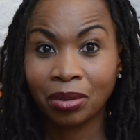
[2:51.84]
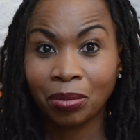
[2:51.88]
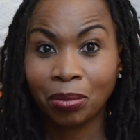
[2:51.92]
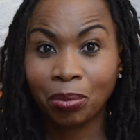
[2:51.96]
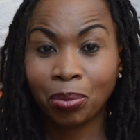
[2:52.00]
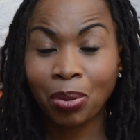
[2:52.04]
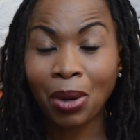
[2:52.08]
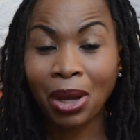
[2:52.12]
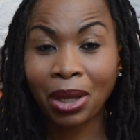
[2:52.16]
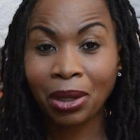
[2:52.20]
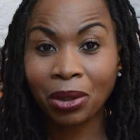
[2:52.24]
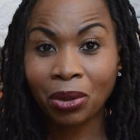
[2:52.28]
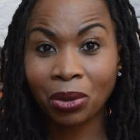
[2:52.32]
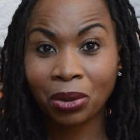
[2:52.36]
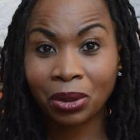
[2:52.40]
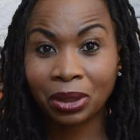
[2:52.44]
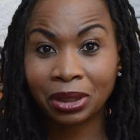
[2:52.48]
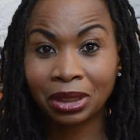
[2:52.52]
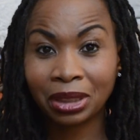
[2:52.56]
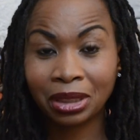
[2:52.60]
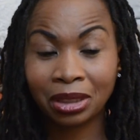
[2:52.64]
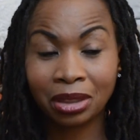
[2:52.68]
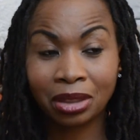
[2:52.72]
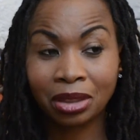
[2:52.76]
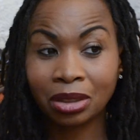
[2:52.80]

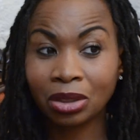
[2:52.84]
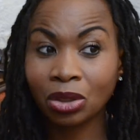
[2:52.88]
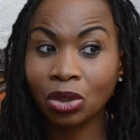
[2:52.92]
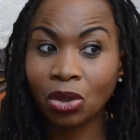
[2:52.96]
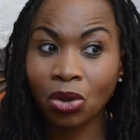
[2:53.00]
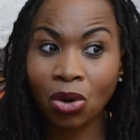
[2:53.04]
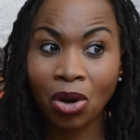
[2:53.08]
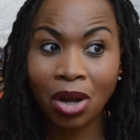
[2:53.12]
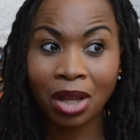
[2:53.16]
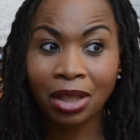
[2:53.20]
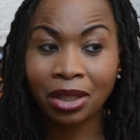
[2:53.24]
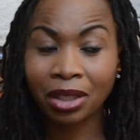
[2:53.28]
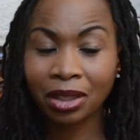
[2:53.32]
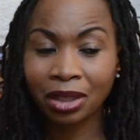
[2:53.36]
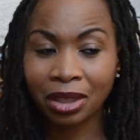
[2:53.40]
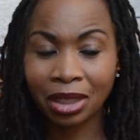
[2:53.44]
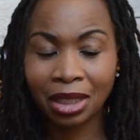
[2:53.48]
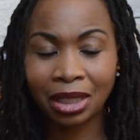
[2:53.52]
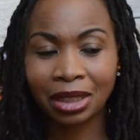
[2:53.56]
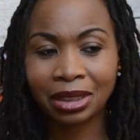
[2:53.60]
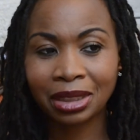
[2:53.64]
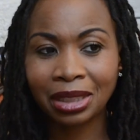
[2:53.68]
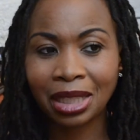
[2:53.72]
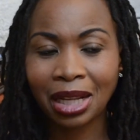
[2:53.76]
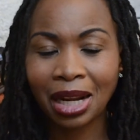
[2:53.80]
priorities, other
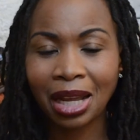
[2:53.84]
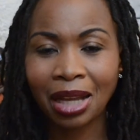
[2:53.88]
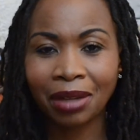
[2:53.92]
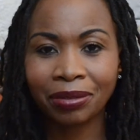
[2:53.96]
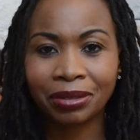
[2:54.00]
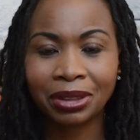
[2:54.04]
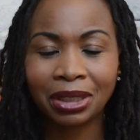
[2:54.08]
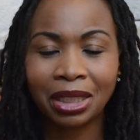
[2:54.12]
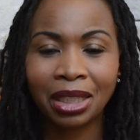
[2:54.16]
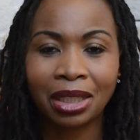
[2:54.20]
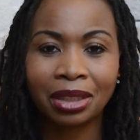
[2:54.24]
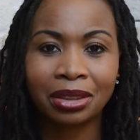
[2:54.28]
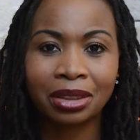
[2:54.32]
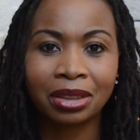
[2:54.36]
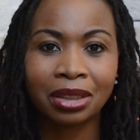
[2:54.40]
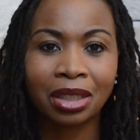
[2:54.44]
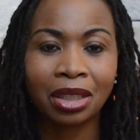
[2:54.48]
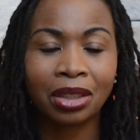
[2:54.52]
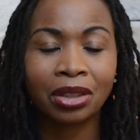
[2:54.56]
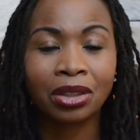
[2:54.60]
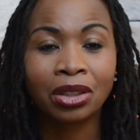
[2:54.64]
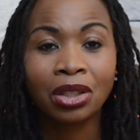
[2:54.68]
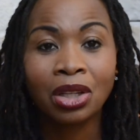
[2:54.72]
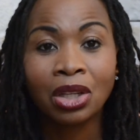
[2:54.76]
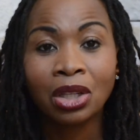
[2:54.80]
things that have to get
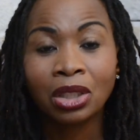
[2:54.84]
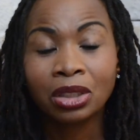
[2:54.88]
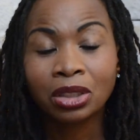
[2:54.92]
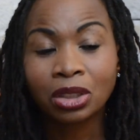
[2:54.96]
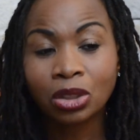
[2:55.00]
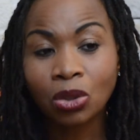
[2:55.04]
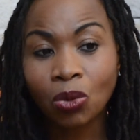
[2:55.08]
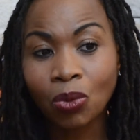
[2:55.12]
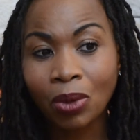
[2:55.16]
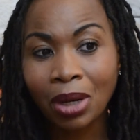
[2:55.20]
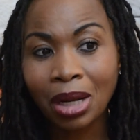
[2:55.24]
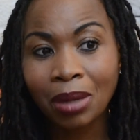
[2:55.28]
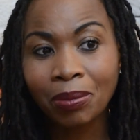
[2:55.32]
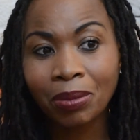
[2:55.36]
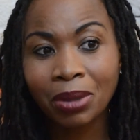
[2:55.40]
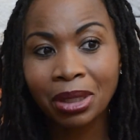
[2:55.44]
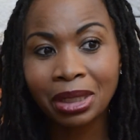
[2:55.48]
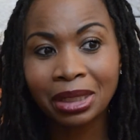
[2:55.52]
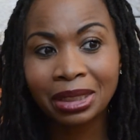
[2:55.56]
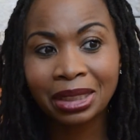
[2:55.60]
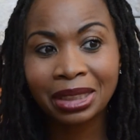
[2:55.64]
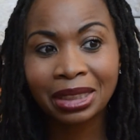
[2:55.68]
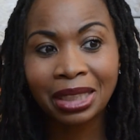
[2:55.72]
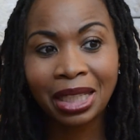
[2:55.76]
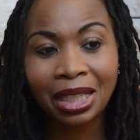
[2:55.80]
done. So what I'm
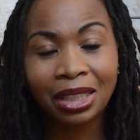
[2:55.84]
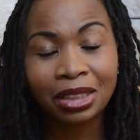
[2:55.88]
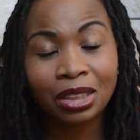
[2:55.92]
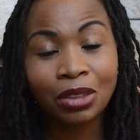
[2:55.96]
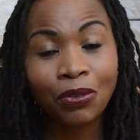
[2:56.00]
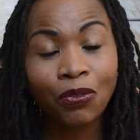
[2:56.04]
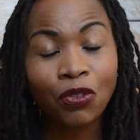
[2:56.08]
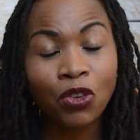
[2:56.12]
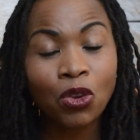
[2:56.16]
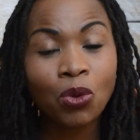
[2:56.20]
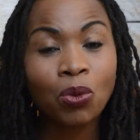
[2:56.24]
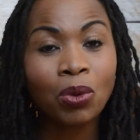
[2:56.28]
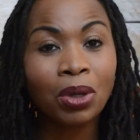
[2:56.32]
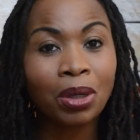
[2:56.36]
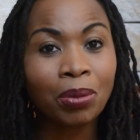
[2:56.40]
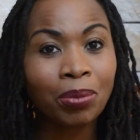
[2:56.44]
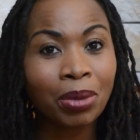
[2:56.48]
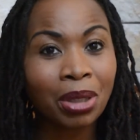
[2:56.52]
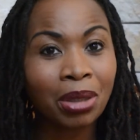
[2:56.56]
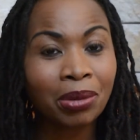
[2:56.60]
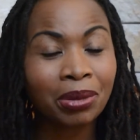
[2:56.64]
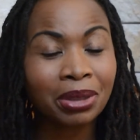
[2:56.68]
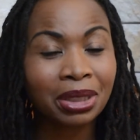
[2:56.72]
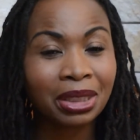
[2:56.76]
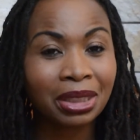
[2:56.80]
going to say is, if you want to
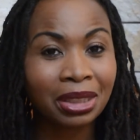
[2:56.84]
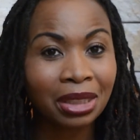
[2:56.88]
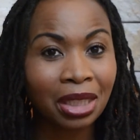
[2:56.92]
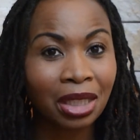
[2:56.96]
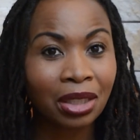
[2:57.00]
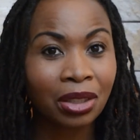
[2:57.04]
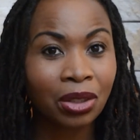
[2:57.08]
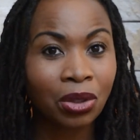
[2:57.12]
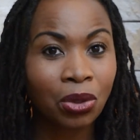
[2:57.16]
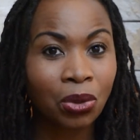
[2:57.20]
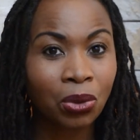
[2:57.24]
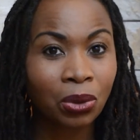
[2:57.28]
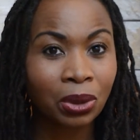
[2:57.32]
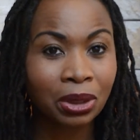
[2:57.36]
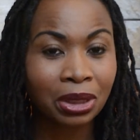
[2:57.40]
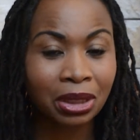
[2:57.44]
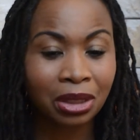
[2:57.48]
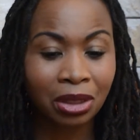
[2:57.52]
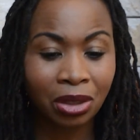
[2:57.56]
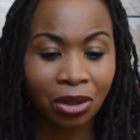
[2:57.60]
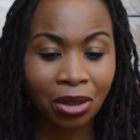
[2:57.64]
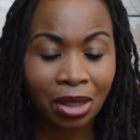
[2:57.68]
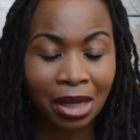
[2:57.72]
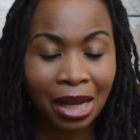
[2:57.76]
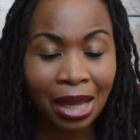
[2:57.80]
be able to stay the course
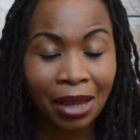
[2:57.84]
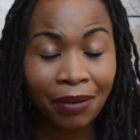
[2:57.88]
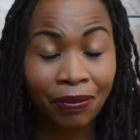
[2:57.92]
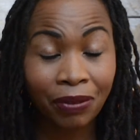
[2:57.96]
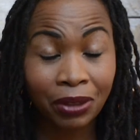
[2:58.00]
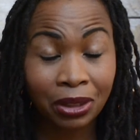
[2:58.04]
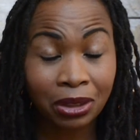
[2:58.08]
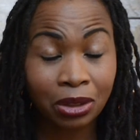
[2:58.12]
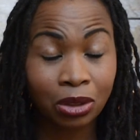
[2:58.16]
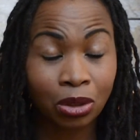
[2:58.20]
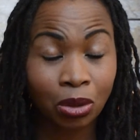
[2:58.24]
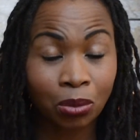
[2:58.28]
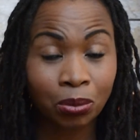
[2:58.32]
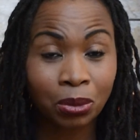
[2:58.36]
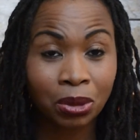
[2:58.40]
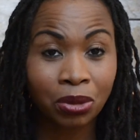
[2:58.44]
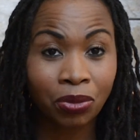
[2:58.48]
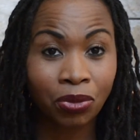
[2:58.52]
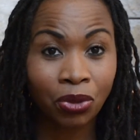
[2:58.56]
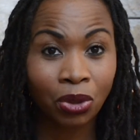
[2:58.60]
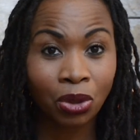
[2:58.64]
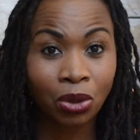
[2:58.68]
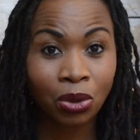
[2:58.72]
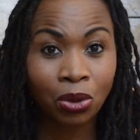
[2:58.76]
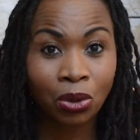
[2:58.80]
in your life in terms
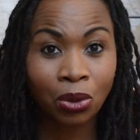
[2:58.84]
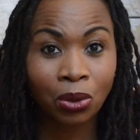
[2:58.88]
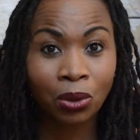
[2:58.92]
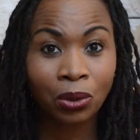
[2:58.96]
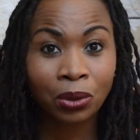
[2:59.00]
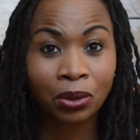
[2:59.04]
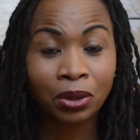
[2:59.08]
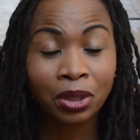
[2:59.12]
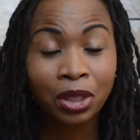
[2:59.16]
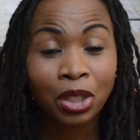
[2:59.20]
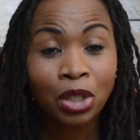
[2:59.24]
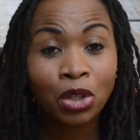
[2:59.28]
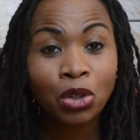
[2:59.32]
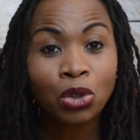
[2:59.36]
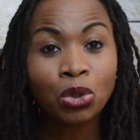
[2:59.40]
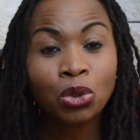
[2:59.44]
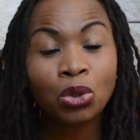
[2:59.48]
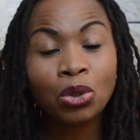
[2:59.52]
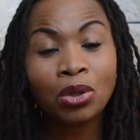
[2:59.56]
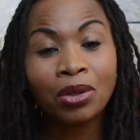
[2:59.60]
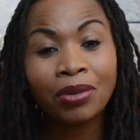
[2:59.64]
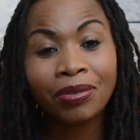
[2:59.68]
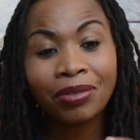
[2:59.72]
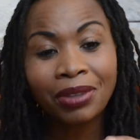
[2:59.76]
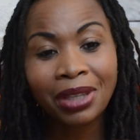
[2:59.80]
of your goal,
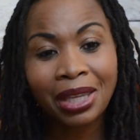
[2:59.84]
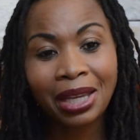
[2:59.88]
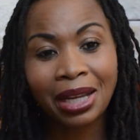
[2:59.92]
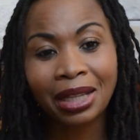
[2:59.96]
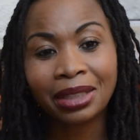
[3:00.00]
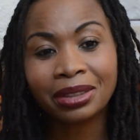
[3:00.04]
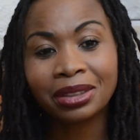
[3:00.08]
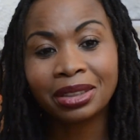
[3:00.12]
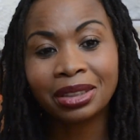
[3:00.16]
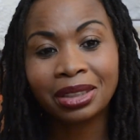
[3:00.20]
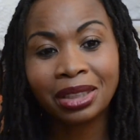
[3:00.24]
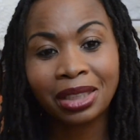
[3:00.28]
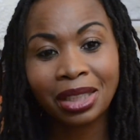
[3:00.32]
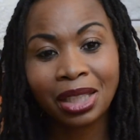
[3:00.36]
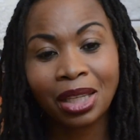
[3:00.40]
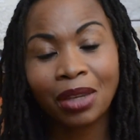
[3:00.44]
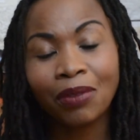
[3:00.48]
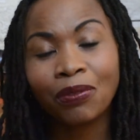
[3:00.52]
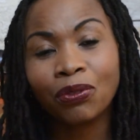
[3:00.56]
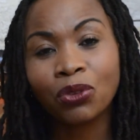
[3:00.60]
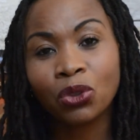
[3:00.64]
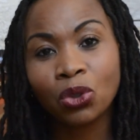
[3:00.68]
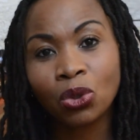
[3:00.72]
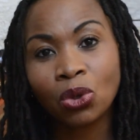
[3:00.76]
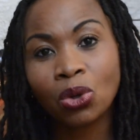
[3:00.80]
you have got to give
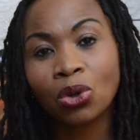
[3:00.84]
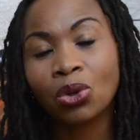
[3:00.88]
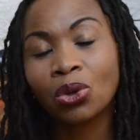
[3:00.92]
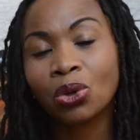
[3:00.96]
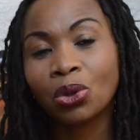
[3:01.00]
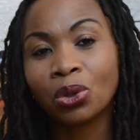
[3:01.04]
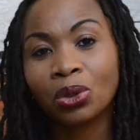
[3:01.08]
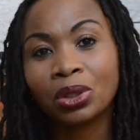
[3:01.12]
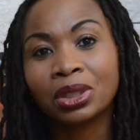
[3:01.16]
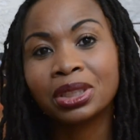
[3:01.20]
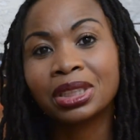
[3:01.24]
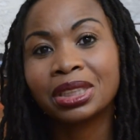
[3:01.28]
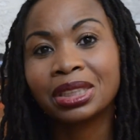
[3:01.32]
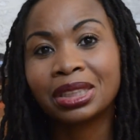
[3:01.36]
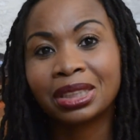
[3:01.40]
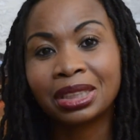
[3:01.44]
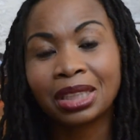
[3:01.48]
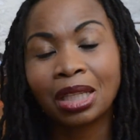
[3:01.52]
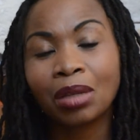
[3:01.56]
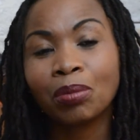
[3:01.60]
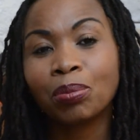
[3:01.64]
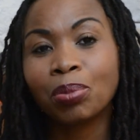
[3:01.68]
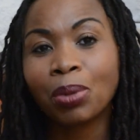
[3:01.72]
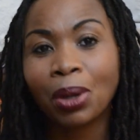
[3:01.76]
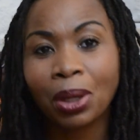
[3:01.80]
your goals the
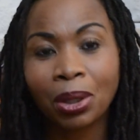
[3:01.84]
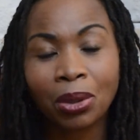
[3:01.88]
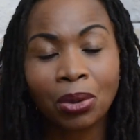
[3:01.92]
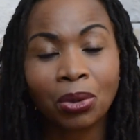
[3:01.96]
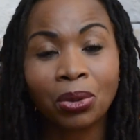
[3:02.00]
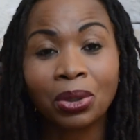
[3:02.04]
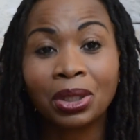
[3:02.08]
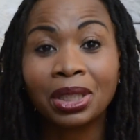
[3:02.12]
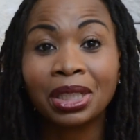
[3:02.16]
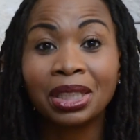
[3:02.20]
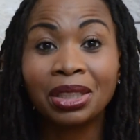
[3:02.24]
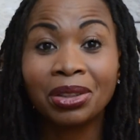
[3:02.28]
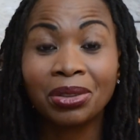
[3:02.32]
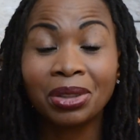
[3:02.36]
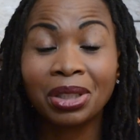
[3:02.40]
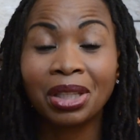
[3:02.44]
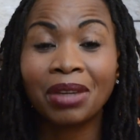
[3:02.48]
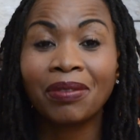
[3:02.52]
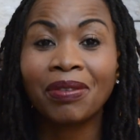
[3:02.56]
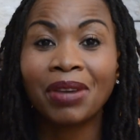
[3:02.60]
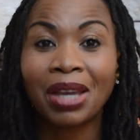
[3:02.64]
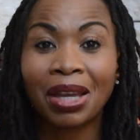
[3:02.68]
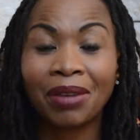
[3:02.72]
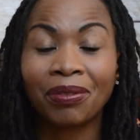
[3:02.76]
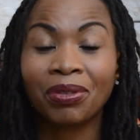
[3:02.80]
same priority you
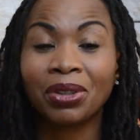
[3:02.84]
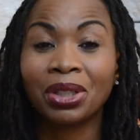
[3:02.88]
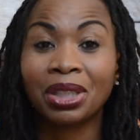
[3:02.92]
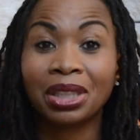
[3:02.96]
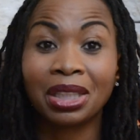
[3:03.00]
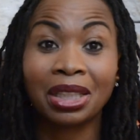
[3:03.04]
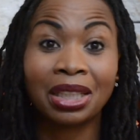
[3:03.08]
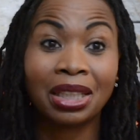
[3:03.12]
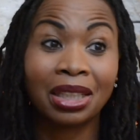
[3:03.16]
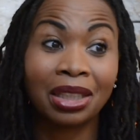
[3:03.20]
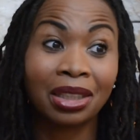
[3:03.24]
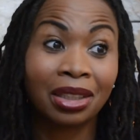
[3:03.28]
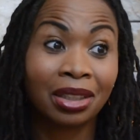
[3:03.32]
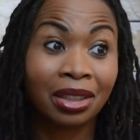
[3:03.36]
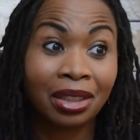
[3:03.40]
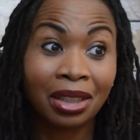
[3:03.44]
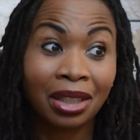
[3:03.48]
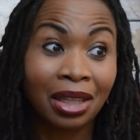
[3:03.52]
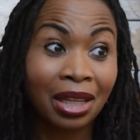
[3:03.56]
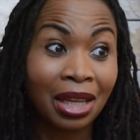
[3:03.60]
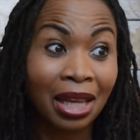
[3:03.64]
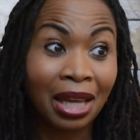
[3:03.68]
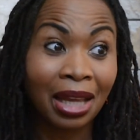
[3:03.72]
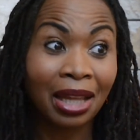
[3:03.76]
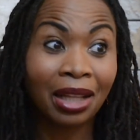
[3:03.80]
give everything
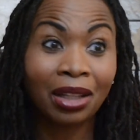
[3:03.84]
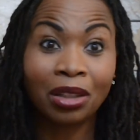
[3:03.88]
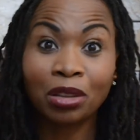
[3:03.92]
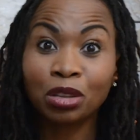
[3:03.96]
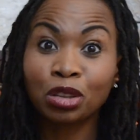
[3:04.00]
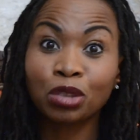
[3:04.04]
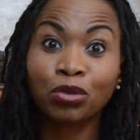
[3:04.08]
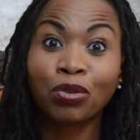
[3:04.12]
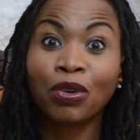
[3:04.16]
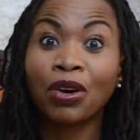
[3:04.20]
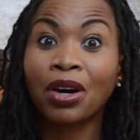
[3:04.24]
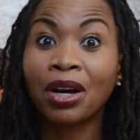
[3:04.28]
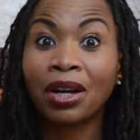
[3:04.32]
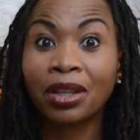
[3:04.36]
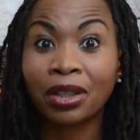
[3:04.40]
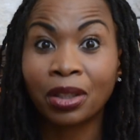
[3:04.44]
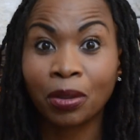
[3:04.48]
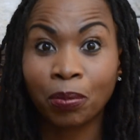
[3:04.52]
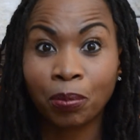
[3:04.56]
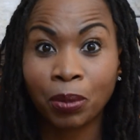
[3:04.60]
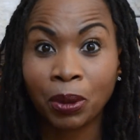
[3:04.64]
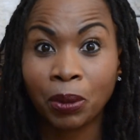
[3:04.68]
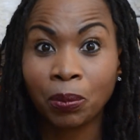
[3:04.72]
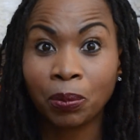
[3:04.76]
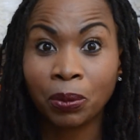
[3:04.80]
else for other
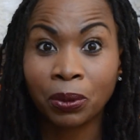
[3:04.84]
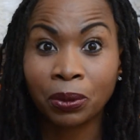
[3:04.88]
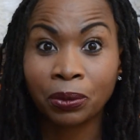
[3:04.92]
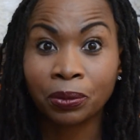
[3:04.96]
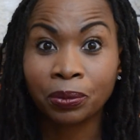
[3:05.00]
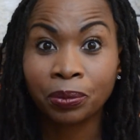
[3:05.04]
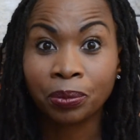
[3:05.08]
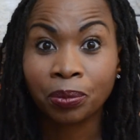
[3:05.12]
people.